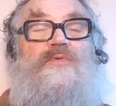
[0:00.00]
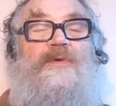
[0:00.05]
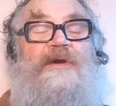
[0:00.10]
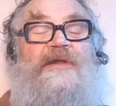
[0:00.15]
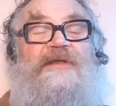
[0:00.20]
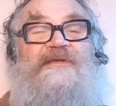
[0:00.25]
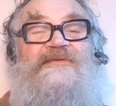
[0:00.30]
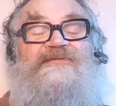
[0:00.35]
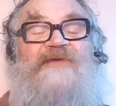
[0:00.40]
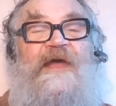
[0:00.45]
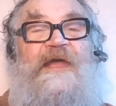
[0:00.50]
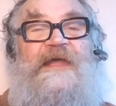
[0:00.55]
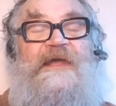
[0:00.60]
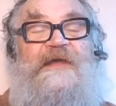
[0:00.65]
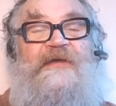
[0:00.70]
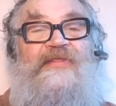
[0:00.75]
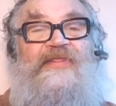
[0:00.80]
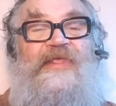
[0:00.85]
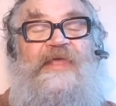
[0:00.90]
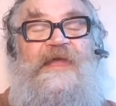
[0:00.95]
can
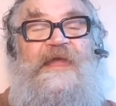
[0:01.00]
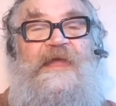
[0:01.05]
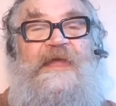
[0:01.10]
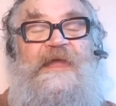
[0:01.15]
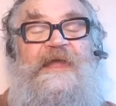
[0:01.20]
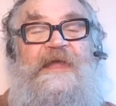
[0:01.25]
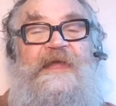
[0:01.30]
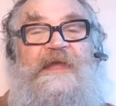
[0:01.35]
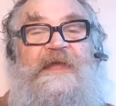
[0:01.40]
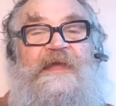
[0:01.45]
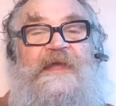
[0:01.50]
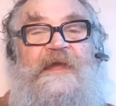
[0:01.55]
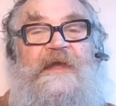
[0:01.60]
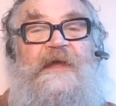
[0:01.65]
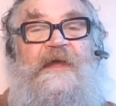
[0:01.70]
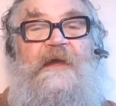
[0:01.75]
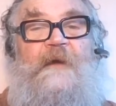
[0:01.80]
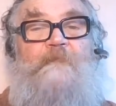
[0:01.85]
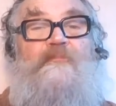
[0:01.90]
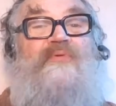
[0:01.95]
take the
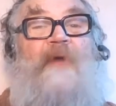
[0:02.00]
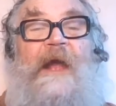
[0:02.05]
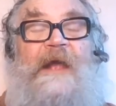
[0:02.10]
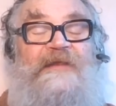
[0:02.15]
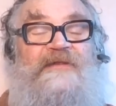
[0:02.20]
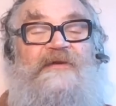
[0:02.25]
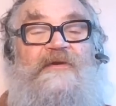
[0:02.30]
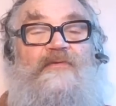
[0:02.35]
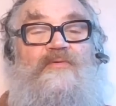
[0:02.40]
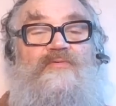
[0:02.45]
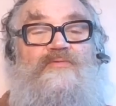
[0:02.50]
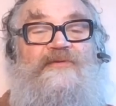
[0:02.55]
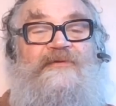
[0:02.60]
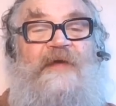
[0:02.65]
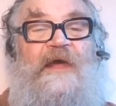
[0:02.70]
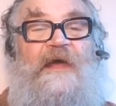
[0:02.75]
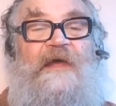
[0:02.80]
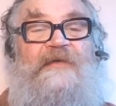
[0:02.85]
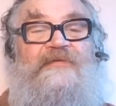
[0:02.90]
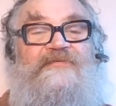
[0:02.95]
practical
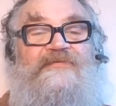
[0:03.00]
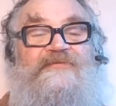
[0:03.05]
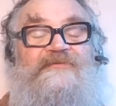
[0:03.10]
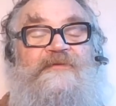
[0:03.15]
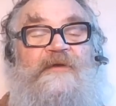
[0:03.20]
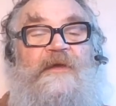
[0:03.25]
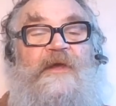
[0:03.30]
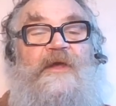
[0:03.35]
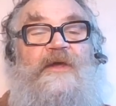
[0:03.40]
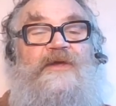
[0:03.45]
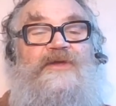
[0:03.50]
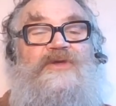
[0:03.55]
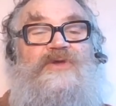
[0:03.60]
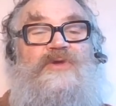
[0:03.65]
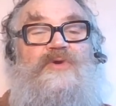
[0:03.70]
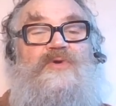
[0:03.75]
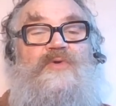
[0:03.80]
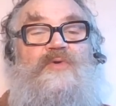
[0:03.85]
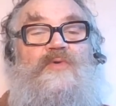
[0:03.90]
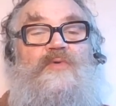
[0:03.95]
test,
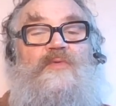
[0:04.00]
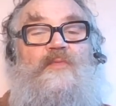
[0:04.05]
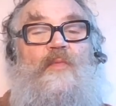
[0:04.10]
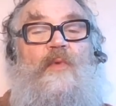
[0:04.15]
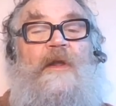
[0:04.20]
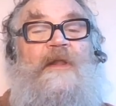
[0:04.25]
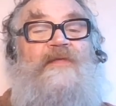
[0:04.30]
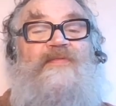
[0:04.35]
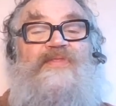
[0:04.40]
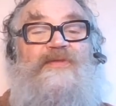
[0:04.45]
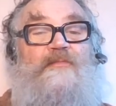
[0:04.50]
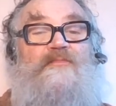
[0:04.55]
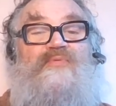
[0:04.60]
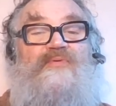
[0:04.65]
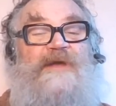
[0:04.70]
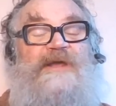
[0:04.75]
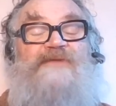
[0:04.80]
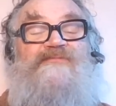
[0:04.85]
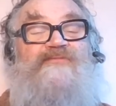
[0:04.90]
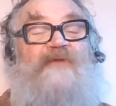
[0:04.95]
you one of the
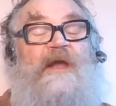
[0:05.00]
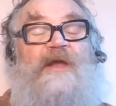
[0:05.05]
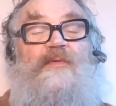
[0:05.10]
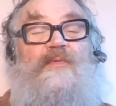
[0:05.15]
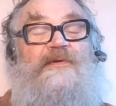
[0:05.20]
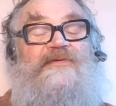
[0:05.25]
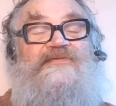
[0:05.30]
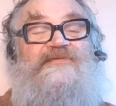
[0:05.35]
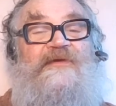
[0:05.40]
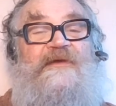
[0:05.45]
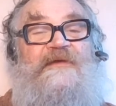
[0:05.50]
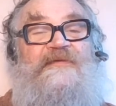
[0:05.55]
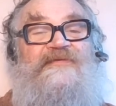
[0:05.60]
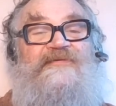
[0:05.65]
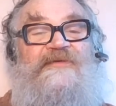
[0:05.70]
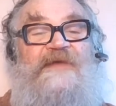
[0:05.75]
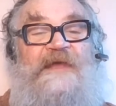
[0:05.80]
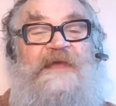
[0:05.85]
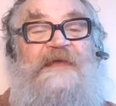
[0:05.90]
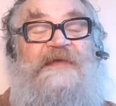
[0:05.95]

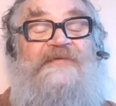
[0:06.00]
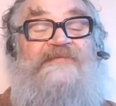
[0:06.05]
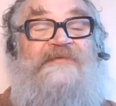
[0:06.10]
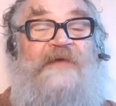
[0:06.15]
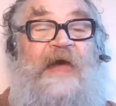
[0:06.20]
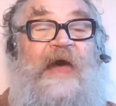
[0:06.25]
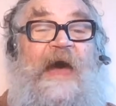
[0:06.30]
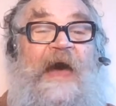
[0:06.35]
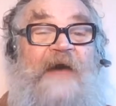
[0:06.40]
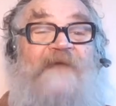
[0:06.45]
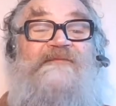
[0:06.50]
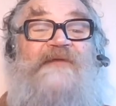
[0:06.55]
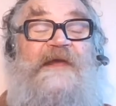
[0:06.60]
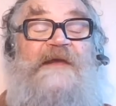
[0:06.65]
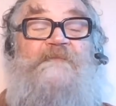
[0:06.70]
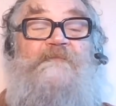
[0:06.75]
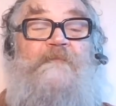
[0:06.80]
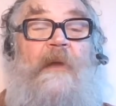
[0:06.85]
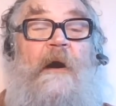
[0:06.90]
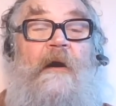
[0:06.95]
prerequisites is
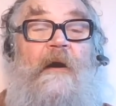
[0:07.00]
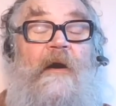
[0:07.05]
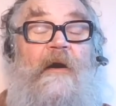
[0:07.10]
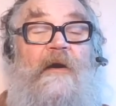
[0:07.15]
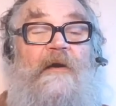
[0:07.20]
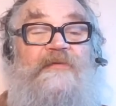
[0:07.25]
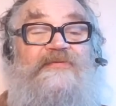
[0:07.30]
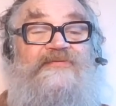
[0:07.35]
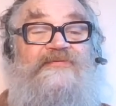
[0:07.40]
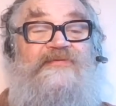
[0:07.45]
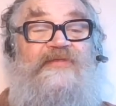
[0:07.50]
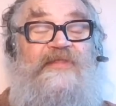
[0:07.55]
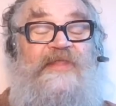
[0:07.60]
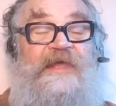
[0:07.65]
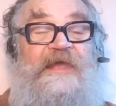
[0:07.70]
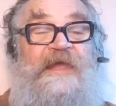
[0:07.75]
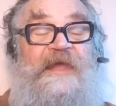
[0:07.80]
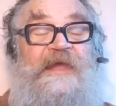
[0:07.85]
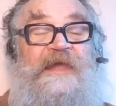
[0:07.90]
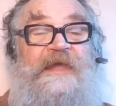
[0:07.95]
having passed
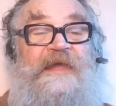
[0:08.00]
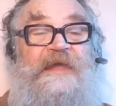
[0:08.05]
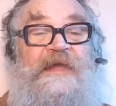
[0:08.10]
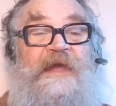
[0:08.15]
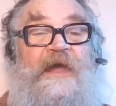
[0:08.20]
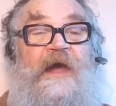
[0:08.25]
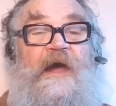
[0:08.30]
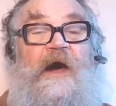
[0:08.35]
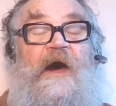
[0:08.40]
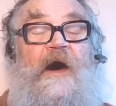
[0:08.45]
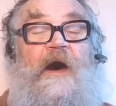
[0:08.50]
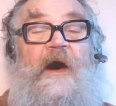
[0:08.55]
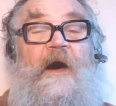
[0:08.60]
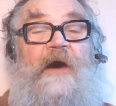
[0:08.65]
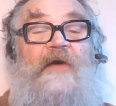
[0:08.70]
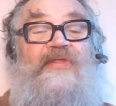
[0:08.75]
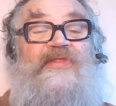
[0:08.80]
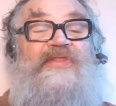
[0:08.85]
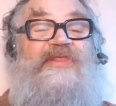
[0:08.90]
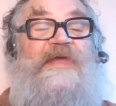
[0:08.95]
the
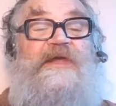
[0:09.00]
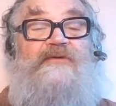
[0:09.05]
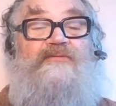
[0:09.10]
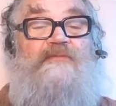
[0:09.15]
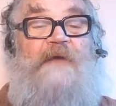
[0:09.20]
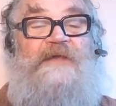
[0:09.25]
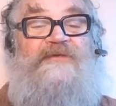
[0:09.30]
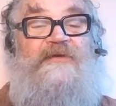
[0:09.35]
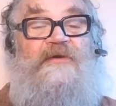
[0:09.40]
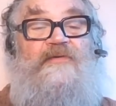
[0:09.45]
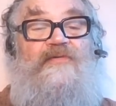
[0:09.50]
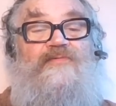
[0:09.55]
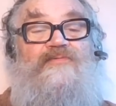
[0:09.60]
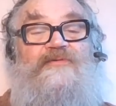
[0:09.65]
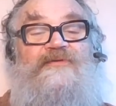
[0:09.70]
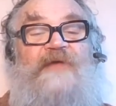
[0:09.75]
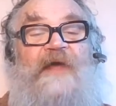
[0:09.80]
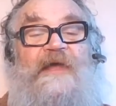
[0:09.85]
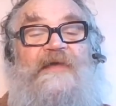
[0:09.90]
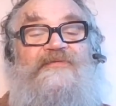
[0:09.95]
uh,
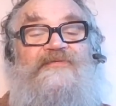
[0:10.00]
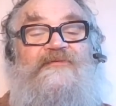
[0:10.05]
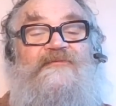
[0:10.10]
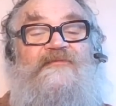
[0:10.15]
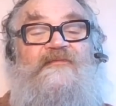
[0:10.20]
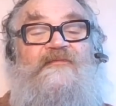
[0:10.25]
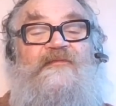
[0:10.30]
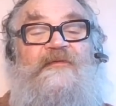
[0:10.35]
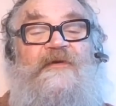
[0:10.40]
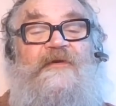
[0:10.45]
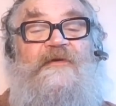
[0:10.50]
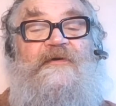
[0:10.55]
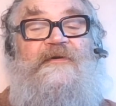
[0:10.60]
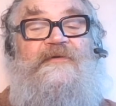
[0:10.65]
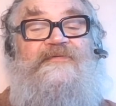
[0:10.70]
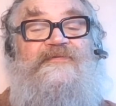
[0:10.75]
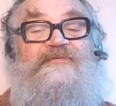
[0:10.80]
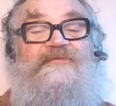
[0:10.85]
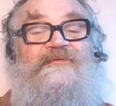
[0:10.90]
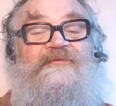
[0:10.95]
theoretical test
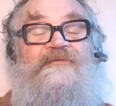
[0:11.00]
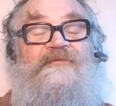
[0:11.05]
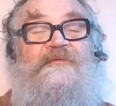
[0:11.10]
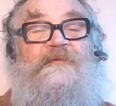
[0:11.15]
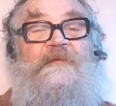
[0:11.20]
first.